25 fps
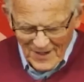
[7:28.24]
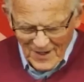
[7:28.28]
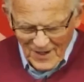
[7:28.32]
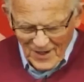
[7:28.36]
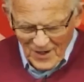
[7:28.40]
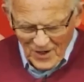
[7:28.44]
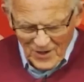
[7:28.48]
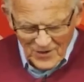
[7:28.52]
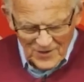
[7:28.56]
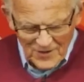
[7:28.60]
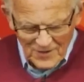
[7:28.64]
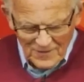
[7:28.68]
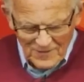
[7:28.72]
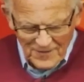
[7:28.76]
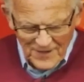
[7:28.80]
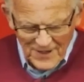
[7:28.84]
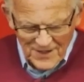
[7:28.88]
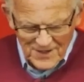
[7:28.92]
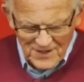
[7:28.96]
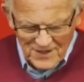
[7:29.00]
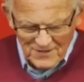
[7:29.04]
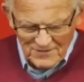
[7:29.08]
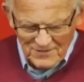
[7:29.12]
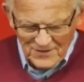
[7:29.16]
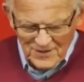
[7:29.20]
On the
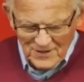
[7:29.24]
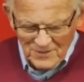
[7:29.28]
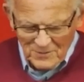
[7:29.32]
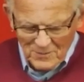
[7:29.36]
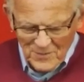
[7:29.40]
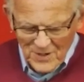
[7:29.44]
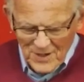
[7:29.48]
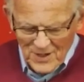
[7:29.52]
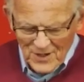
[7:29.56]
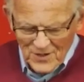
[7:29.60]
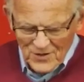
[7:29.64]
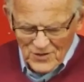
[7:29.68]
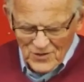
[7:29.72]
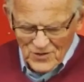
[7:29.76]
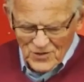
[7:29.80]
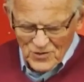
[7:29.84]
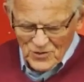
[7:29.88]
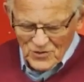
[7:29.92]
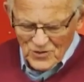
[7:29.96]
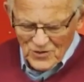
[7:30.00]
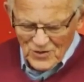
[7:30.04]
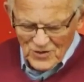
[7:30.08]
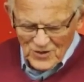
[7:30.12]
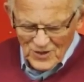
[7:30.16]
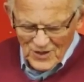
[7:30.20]
face of it, men
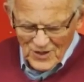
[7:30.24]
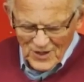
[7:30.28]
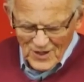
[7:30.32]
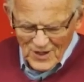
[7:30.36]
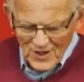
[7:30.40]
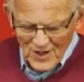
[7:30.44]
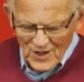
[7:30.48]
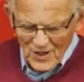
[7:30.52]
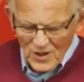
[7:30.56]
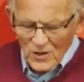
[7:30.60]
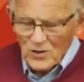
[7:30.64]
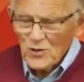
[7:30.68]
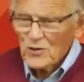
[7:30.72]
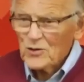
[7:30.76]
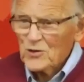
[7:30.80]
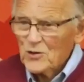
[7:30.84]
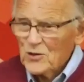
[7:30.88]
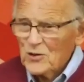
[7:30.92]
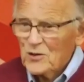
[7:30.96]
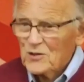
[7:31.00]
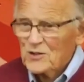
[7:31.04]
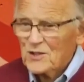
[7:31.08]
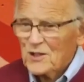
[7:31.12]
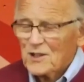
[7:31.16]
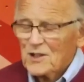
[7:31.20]
could
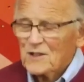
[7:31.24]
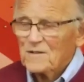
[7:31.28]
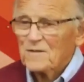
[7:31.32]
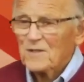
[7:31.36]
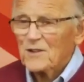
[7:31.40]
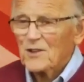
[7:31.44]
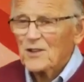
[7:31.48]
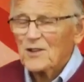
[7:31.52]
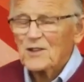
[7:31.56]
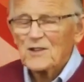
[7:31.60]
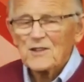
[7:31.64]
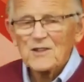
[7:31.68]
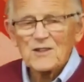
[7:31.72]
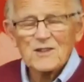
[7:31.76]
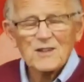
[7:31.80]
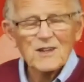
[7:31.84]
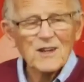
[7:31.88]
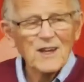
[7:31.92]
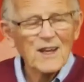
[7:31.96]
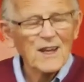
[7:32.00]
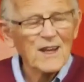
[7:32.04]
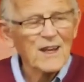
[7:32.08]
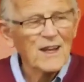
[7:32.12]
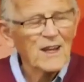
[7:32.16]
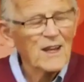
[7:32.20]
use this verse
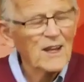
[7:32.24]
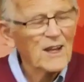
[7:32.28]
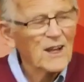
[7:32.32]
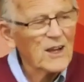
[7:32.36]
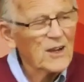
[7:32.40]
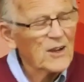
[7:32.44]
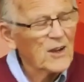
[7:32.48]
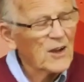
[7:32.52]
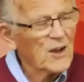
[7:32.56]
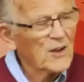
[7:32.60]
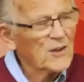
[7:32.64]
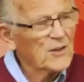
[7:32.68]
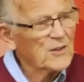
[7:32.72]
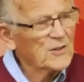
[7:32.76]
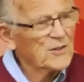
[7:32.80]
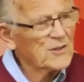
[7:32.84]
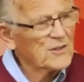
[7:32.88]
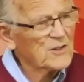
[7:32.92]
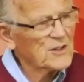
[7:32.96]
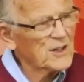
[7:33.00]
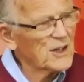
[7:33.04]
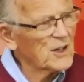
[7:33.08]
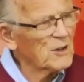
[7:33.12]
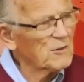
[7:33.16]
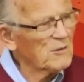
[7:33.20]
to
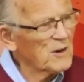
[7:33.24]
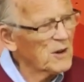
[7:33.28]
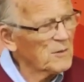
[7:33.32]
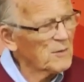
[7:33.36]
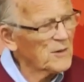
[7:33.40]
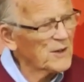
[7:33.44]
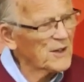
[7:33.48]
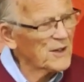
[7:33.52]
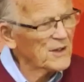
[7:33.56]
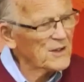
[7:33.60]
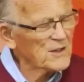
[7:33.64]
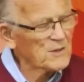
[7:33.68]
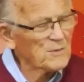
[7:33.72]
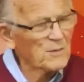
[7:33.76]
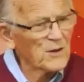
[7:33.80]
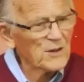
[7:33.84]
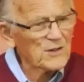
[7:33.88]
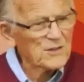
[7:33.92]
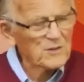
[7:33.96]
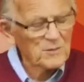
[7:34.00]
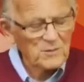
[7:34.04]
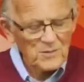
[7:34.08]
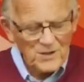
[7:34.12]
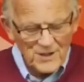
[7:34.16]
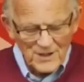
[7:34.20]
see women as
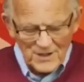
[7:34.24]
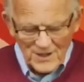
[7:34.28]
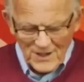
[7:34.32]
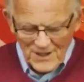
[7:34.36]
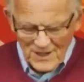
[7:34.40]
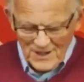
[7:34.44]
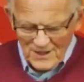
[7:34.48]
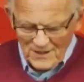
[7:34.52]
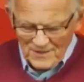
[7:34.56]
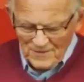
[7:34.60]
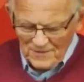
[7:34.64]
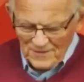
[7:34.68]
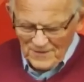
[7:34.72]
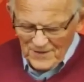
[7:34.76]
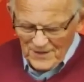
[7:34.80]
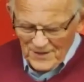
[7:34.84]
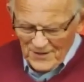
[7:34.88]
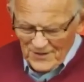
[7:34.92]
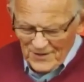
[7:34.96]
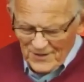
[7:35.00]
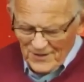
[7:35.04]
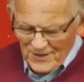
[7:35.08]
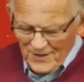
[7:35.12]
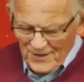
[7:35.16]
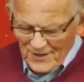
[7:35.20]
possibly
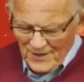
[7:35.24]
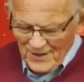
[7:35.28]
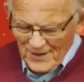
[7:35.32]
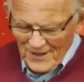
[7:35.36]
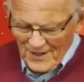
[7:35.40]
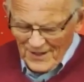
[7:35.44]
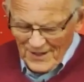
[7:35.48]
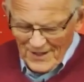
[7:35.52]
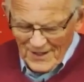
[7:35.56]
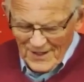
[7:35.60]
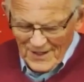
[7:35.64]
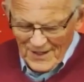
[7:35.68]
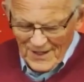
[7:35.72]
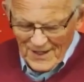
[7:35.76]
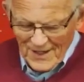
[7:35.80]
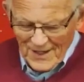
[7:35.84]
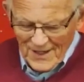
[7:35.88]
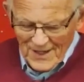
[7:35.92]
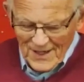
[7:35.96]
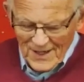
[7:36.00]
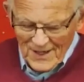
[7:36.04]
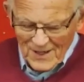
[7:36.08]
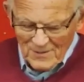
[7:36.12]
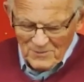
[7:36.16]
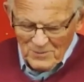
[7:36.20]
inferior.
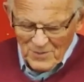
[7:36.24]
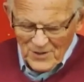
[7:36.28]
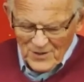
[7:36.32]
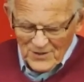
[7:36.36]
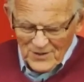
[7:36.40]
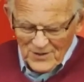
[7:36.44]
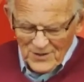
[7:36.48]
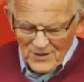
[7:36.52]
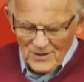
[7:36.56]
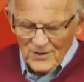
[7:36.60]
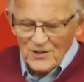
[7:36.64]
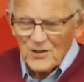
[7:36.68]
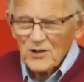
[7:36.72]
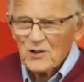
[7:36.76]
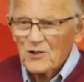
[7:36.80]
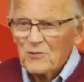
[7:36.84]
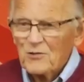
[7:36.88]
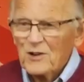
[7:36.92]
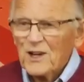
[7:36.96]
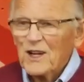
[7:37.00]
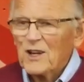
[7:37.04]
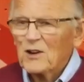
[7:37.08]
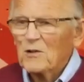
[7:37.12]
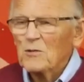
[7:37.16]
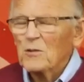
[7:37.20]
But the
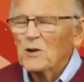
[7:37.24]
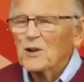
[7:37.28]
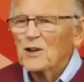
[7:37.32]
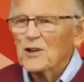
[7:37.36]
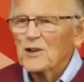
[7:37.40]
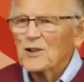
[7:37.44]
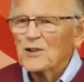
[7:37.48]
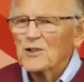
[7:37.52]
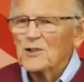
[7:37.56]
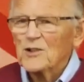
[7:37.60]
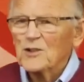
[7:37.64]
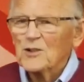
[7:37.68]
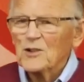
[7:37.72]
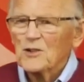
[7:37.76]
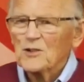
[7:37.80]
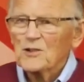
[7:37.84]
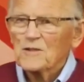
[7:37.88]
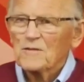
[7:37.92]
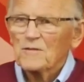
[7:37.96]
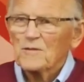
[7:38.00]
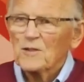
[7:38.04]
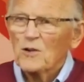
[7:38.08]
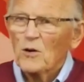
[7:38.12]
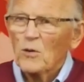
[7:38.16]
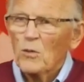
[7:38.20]
Greek word used
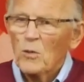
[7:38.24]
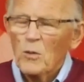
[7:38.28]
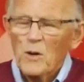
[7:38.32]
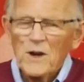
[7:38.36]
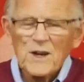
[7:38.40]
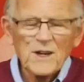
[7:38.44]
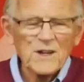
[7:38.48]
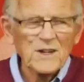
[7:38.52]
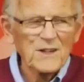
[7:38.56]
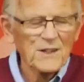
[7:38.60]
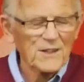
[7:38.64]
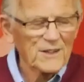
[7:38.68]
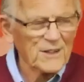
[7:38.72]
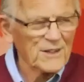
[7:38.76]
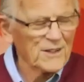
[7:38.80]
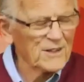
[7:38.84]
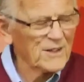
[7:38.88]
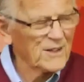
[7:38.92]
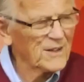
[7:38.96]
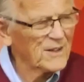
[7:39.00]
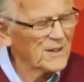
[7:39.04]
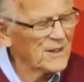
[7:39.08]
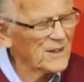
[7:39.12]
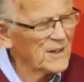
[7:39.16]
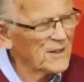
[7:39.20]
for weaker
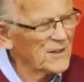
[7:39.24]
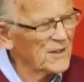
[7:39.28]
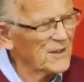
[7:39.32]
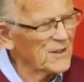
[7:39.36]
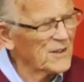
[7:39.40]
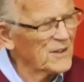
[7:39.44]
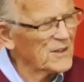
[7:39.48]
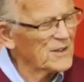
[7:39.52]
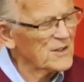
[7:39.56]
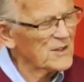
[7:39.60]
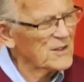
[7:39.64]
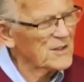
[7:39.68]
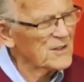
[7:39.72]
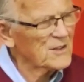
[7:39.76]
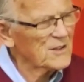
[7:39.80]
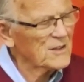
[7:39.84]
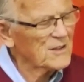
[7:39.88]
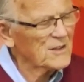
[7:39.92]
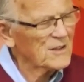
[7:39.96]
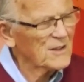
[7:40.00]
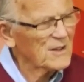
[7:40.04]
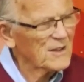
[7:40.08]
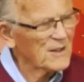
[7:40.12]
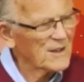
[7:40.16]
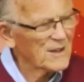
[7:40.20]
in this
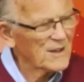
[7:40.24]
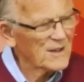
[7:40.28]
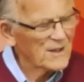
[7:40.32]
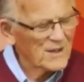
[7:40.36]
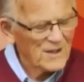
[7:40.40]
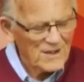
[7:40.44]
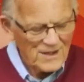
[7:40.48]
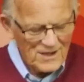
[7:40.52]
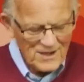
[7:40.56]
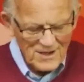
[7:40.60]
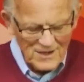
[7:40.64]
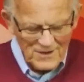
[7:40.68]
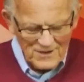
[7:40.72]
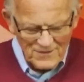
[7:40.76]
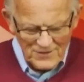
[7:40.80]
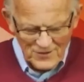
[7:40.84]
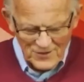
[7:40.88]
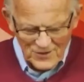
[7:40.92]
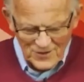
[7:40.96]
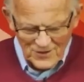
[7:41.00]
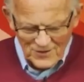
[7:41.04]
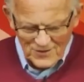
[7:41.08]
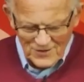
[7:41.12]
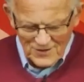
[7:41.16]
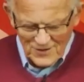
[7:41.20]

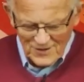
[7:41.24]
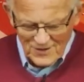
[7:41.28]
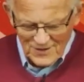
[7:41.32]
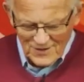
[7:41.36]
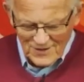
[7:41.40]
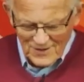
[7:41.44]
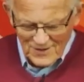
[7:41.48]
verse